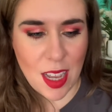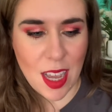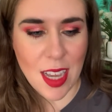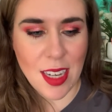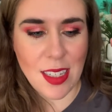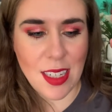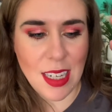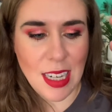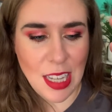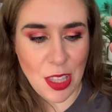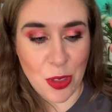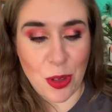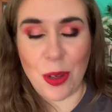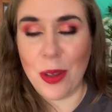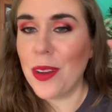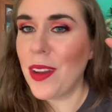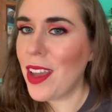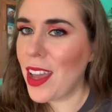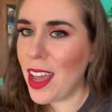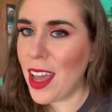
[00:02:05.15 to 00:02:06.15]
I didn't either,
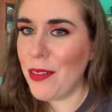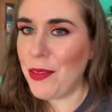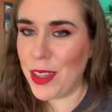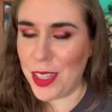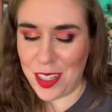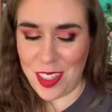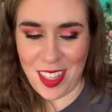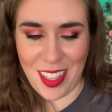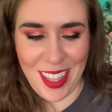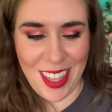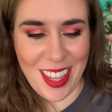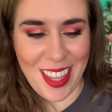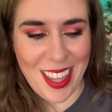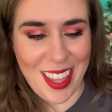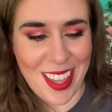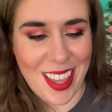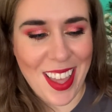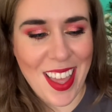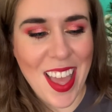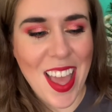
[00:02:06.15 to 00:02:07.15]

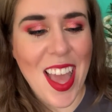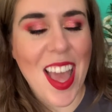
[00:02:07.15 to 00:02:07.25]
obviously.